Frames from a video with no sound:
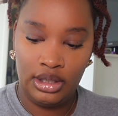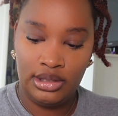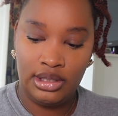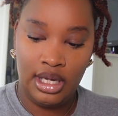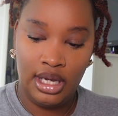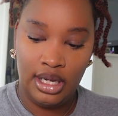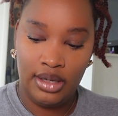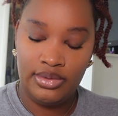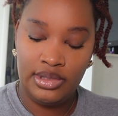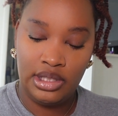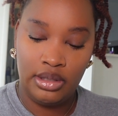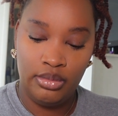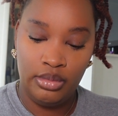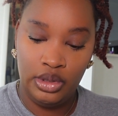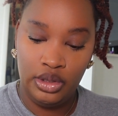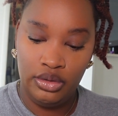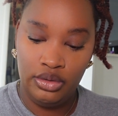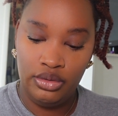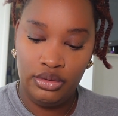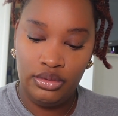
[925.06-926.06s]
To have some
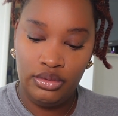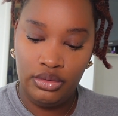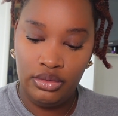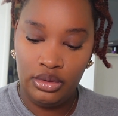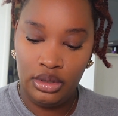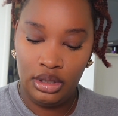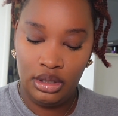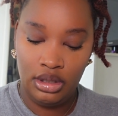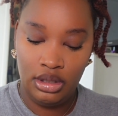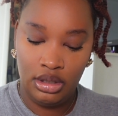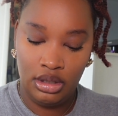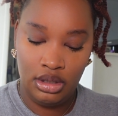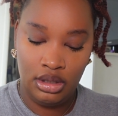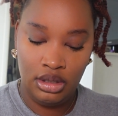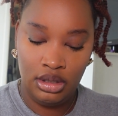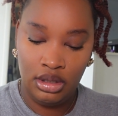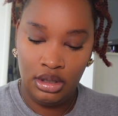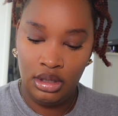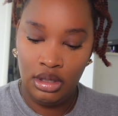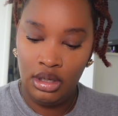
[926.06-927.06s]
nude
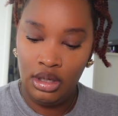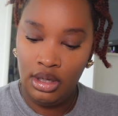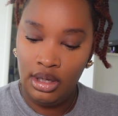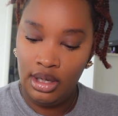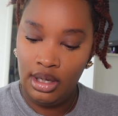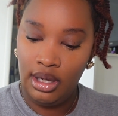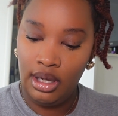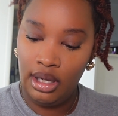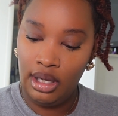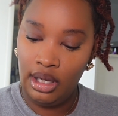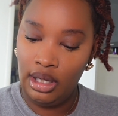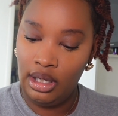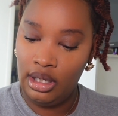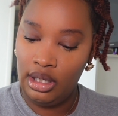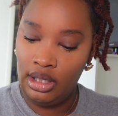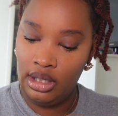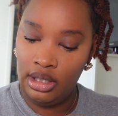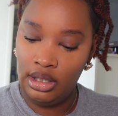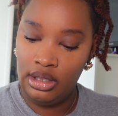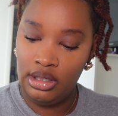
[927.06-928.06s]

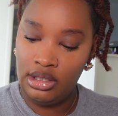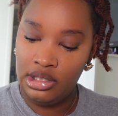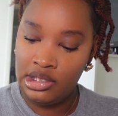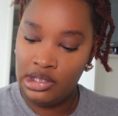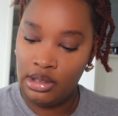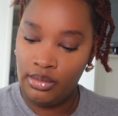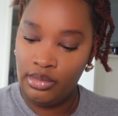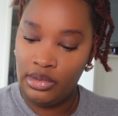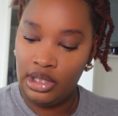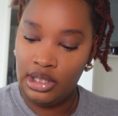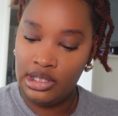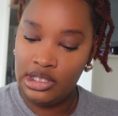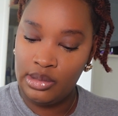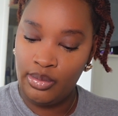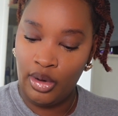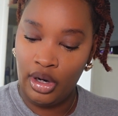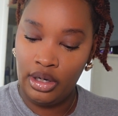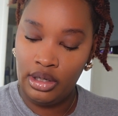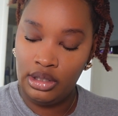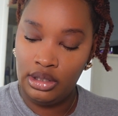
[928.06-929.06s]
and something
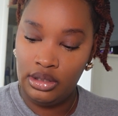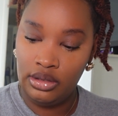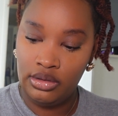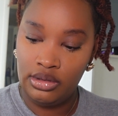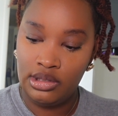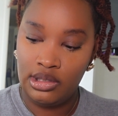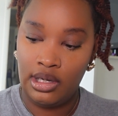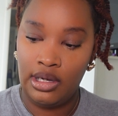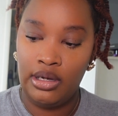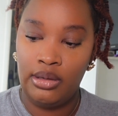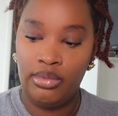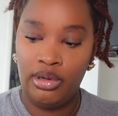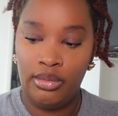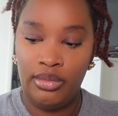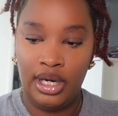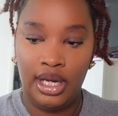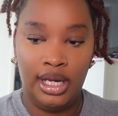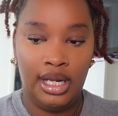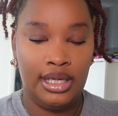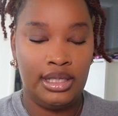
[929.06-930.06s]
sparkly on top,
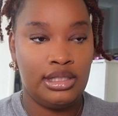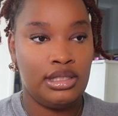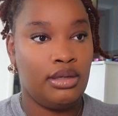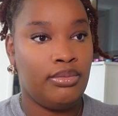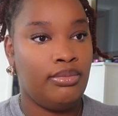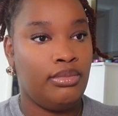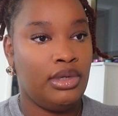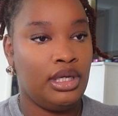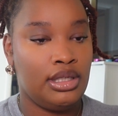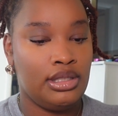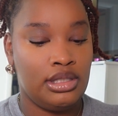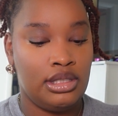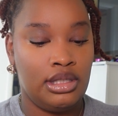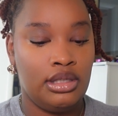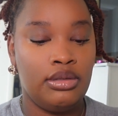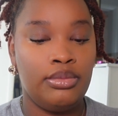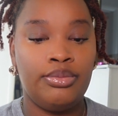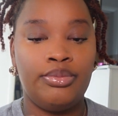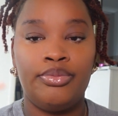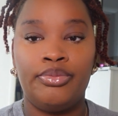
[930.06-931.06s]
but I like to mix
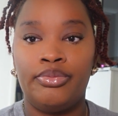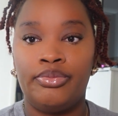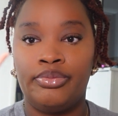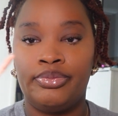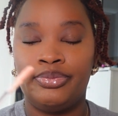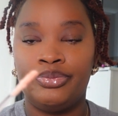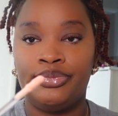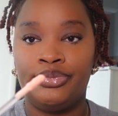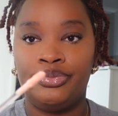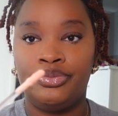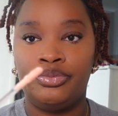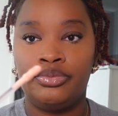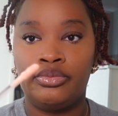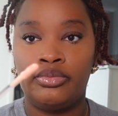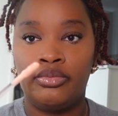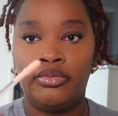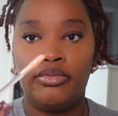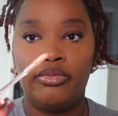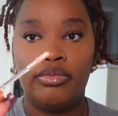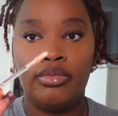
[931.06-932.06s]
them.
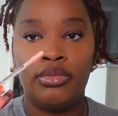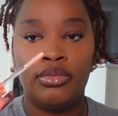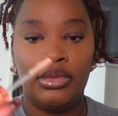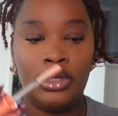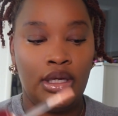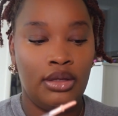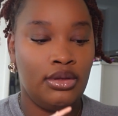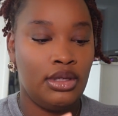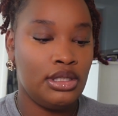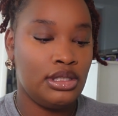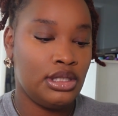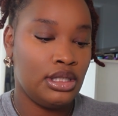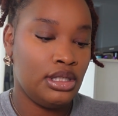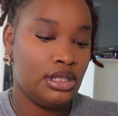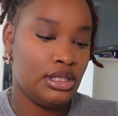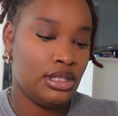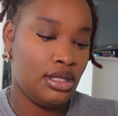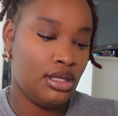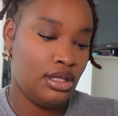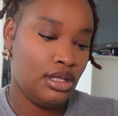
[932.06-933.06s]
This
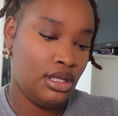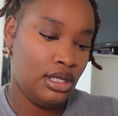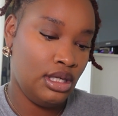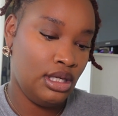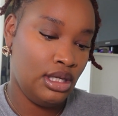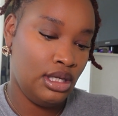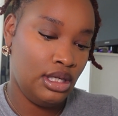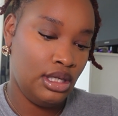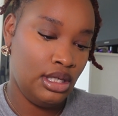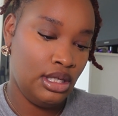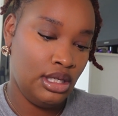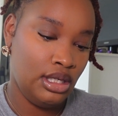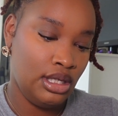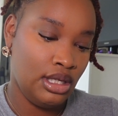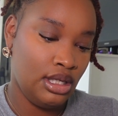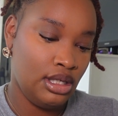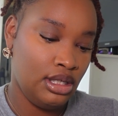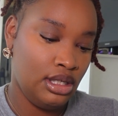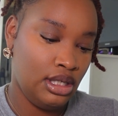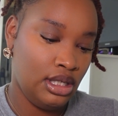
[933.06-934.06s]
is the
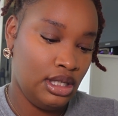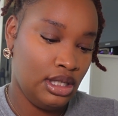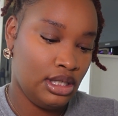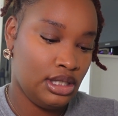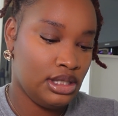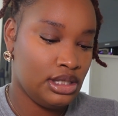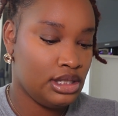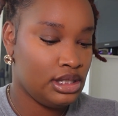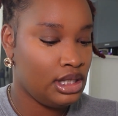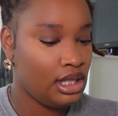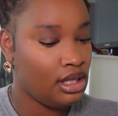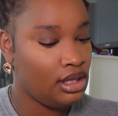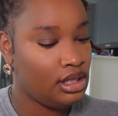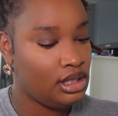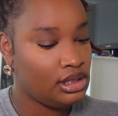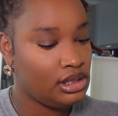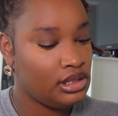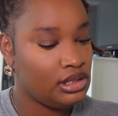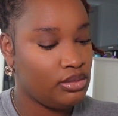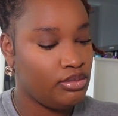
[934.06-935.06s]
NYX,
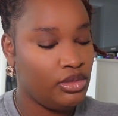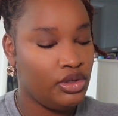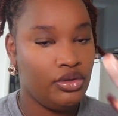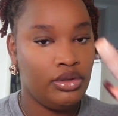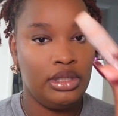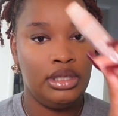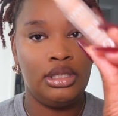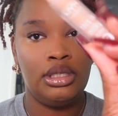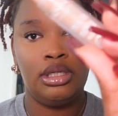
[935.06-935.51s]
this is Milky